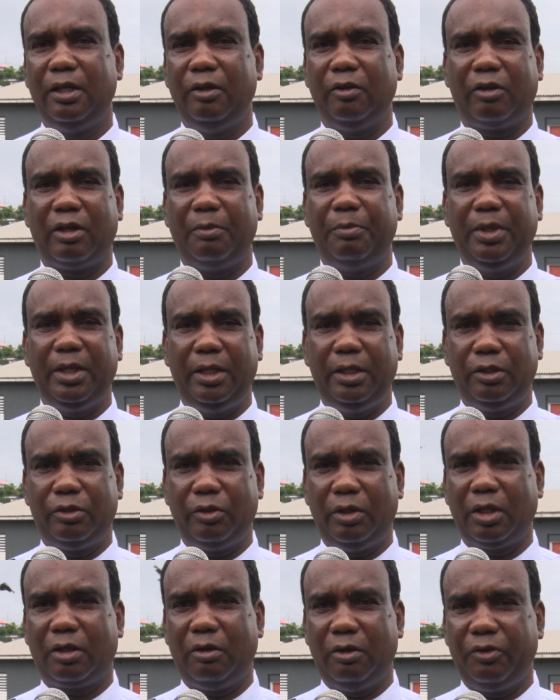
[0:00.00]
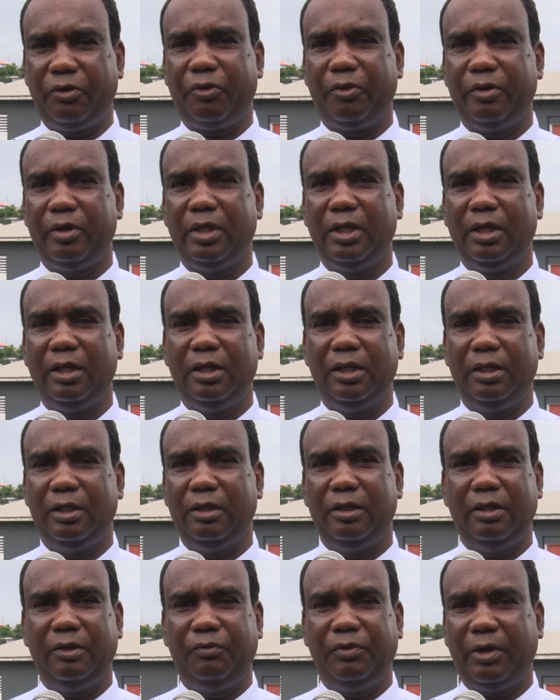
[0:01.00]
You can be into the country
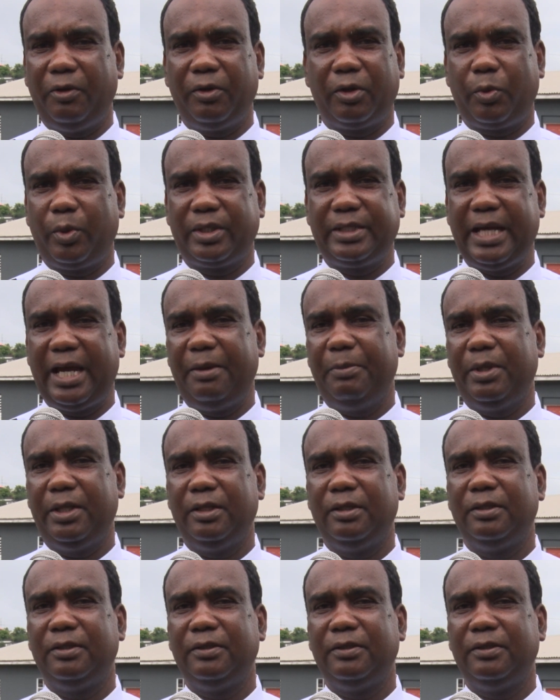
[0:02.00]
in a very quick timing.